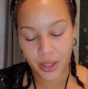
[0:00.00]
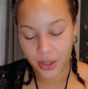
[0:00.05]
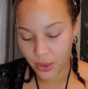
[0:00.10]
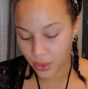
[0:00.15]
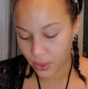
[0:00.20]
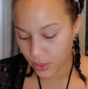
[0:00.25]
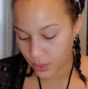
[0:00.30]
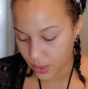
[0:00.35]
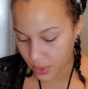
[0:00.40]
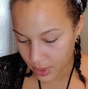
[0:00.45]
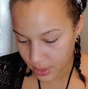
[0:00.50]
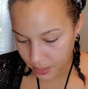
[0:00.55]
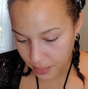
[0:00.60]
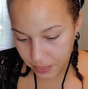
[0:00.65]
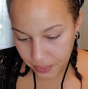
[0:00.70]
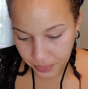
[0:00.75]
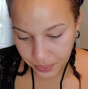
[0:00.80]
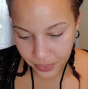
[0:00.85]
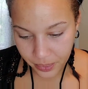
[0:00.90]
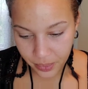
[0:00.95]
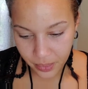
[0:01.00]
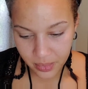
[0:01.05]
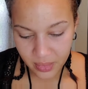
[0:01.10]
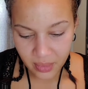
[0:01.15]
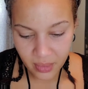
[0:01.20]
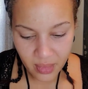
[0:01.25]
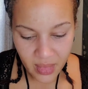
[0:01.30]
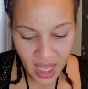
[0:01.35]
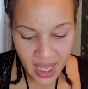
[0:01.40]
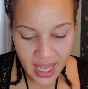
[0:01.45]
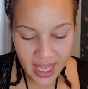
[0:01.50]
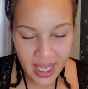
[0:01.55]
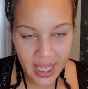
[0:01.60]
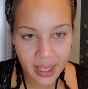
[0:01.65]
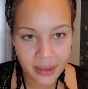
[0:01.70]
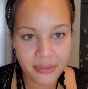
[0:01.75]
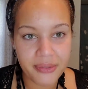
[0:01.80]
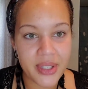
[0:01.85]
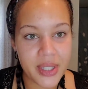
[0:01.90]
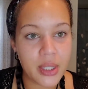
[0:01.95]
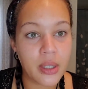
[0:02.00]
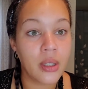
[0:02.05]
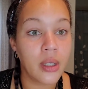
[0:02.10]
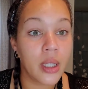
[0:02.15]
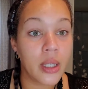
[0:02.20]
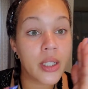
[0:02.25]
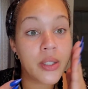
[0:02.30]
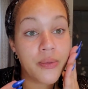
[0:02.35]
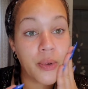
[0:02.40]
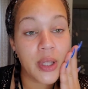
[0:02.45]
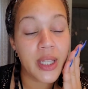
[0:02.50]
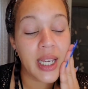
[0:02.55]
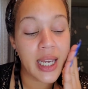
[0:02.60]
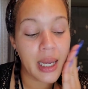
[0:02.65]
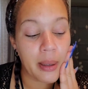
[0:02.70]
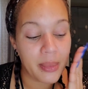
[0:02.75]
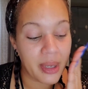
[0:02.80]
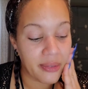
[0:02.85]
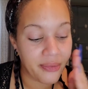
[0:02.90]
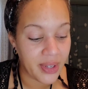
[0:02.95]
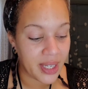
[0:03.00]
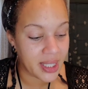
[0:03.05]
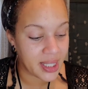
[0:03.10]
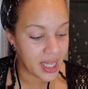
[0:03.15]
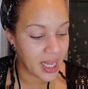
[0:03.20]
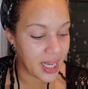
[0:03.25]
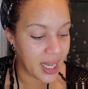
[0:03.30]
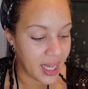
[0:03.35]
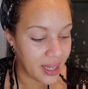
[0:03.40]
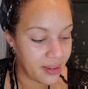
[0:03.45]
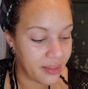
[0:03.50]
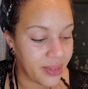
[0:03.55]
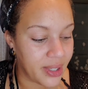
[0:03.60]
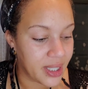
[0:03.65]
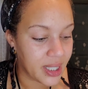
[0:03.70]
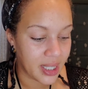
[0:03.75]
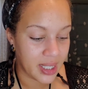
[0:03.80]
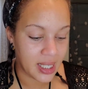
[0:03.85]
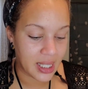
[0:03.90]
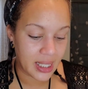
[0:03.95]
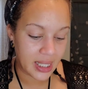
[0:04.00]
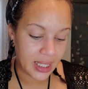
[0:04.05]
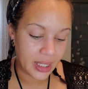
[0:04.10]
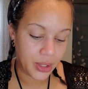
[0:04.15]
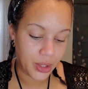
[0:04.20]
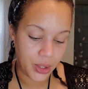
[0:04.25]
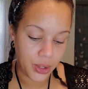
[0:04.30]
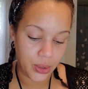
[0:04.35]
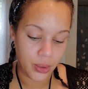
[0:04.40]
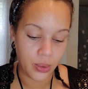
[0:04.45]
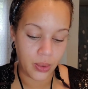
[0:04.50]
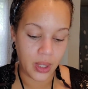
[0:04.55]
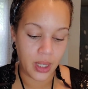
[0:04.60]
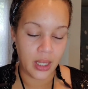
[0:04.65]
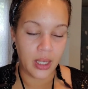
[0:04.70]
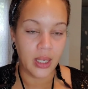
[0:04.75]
use a physical exfoliant on my face. I have a tendency to